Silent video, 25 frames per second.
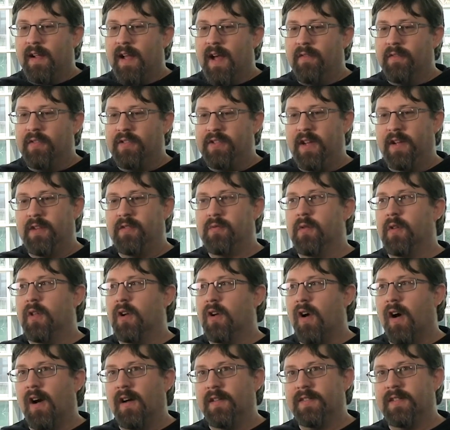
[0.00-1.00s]
a
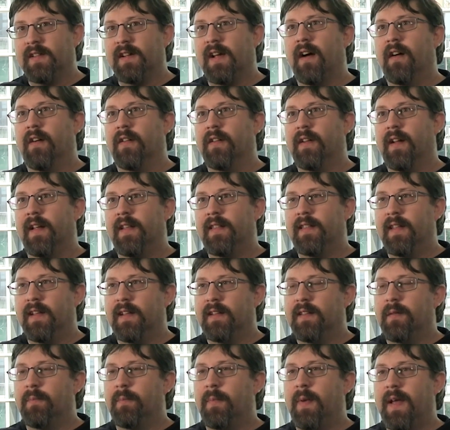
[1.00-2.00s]
conversation with a cost accountant, I
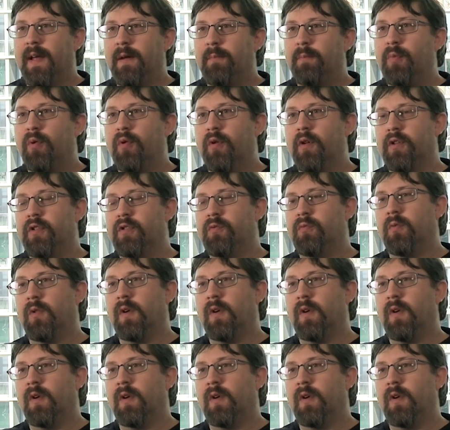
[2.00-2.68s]
think the big push